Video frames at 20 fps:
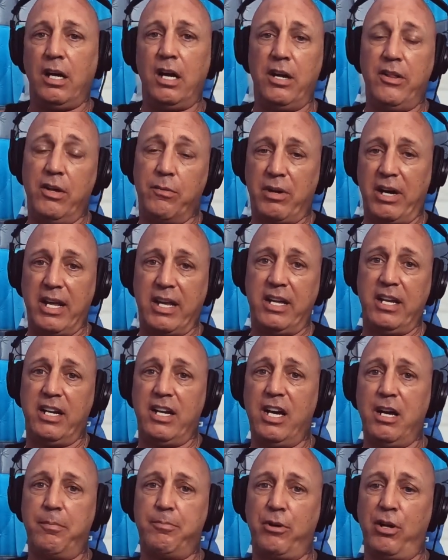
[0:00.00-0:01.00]
And then when I
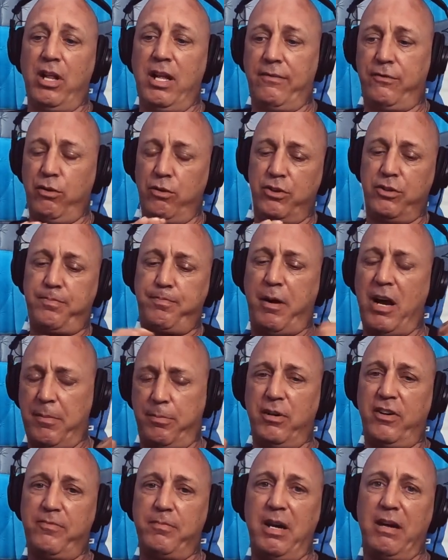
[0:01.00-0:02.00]
get up, all I have to do is
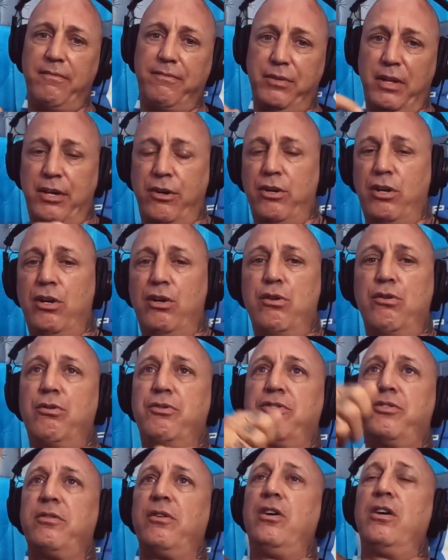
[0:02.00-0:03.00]
pop off my inflator
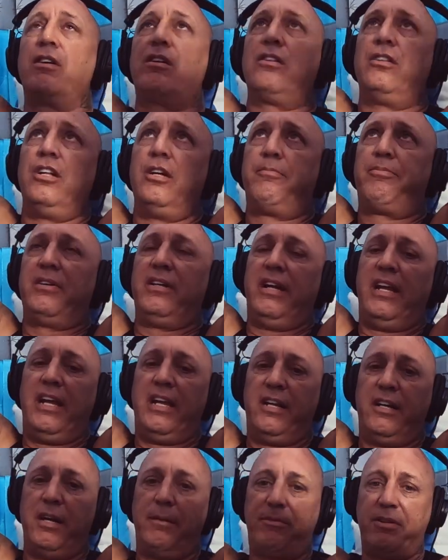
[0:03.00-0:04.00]
hose, unclip, and
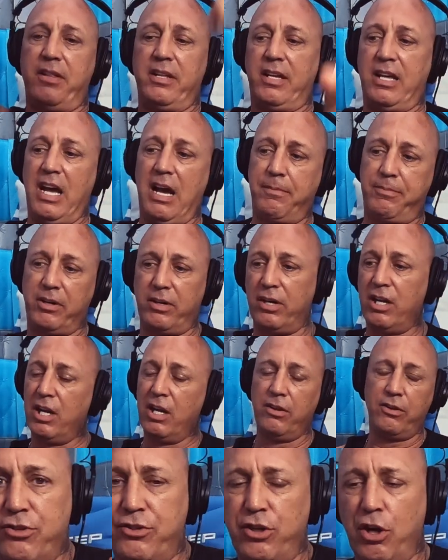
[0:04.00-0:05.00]
hand it up to the captain.
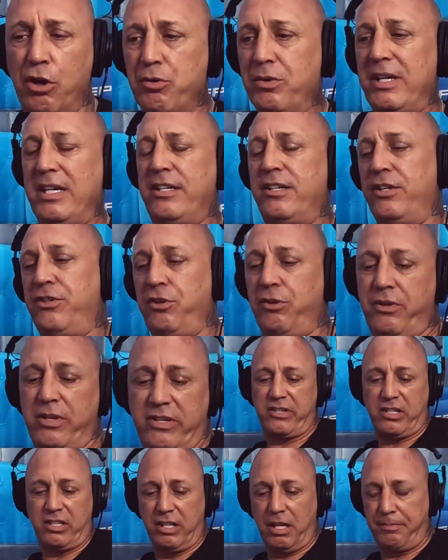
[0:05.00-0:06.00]
There's no need to do
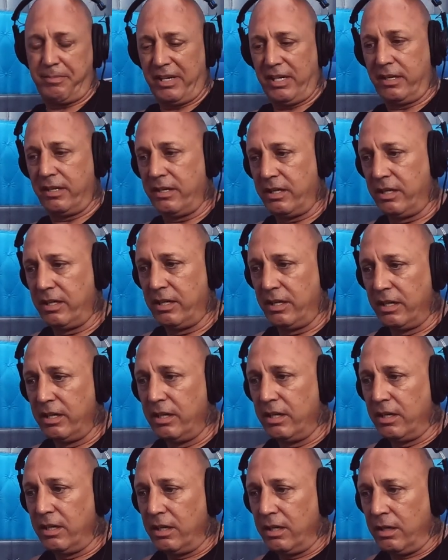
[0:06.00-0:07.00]
this clipping
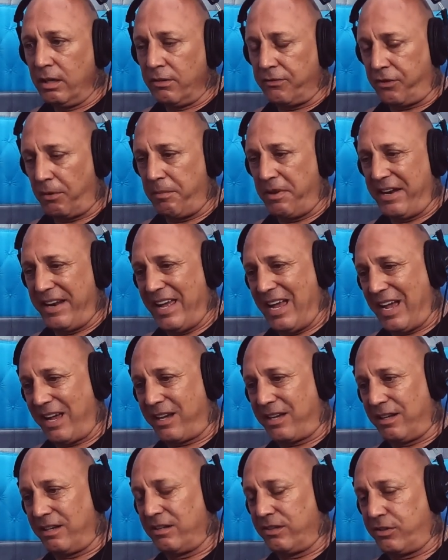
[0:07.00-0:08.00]
from the
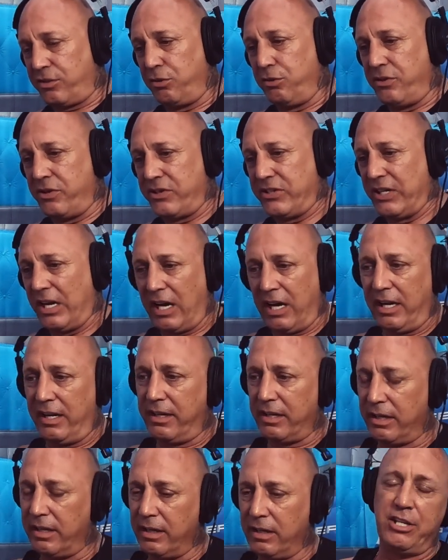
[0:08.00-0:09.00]
neck to the
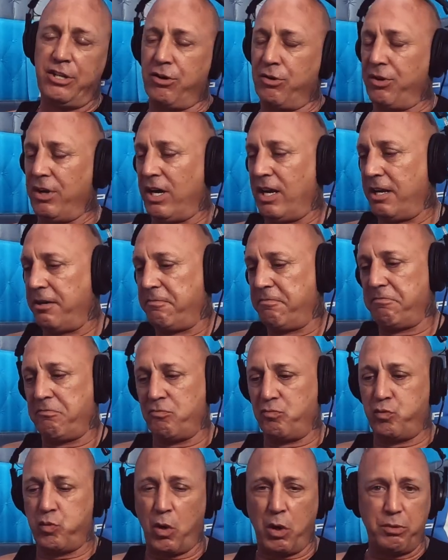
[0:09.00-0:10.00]
side. You're not
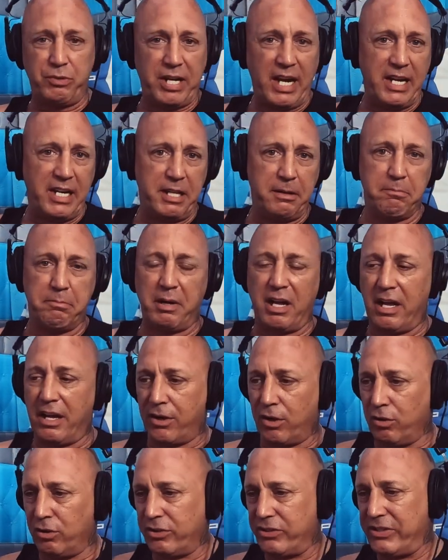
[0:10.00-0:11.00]
rotating
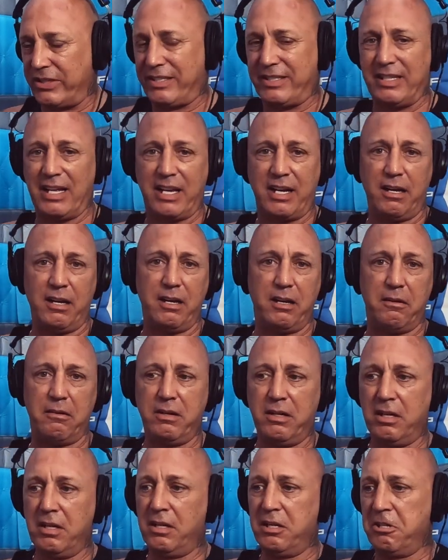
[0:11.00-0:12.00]
bottles. It's not
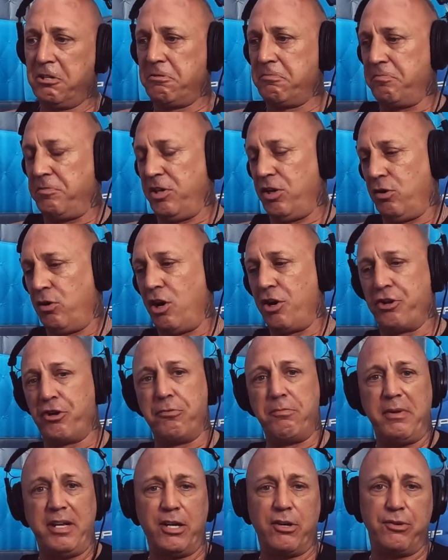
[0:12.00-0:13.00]
a
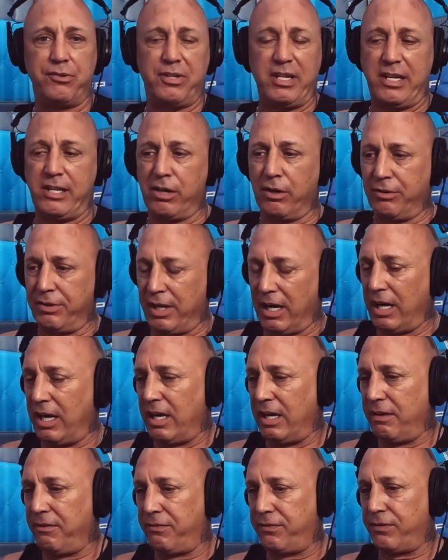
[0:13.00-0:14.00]
100-meter deco
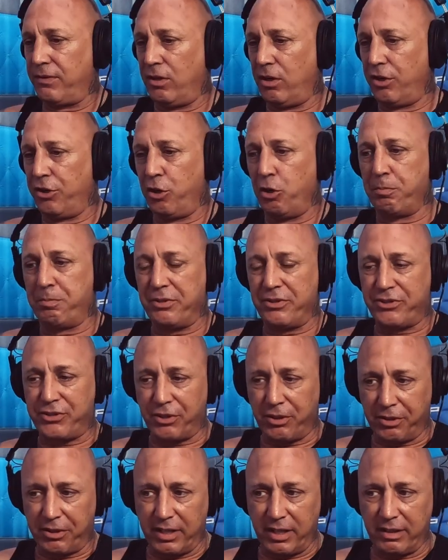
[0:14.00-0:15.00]
dive on open
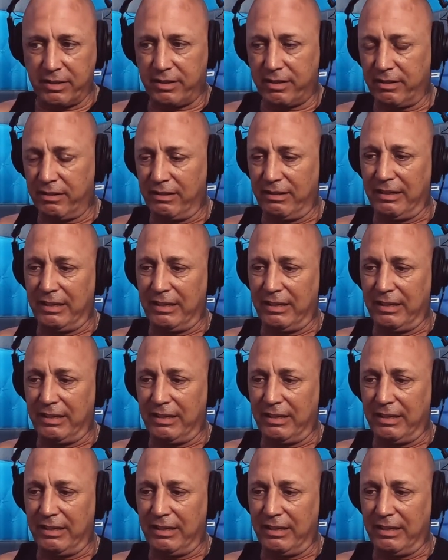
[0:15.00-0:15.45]
circuit.